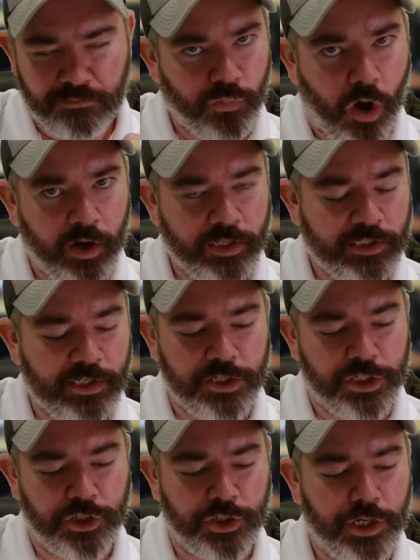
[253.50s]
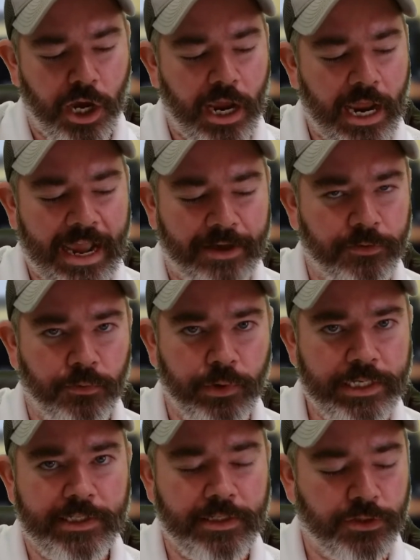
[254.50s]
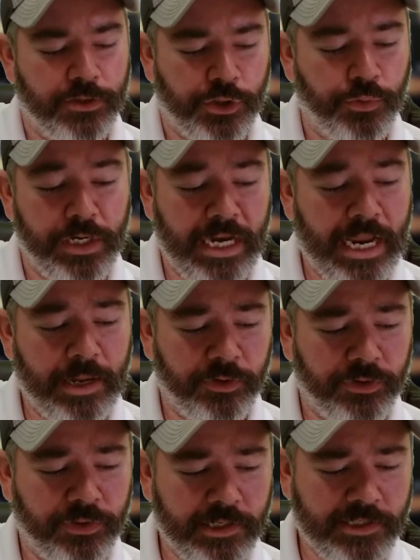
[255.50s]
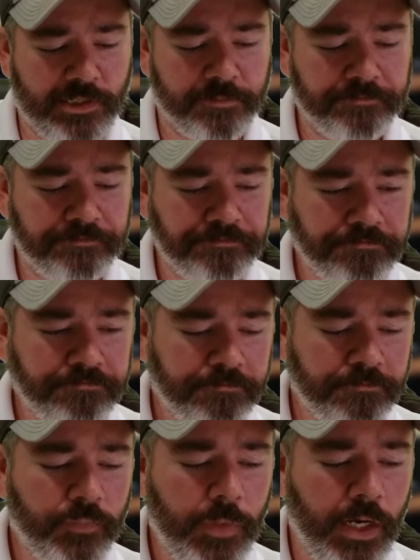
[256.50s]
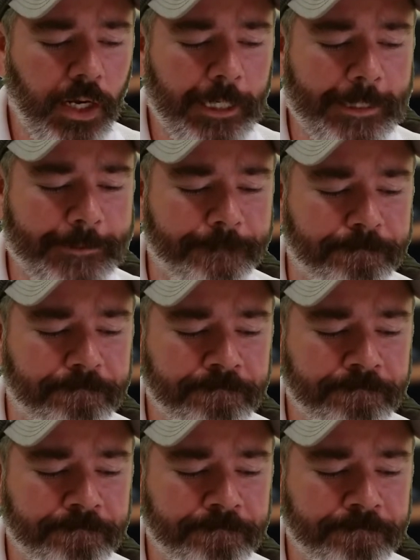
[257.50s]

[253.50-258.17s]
honestly should not have a reason to enable this. The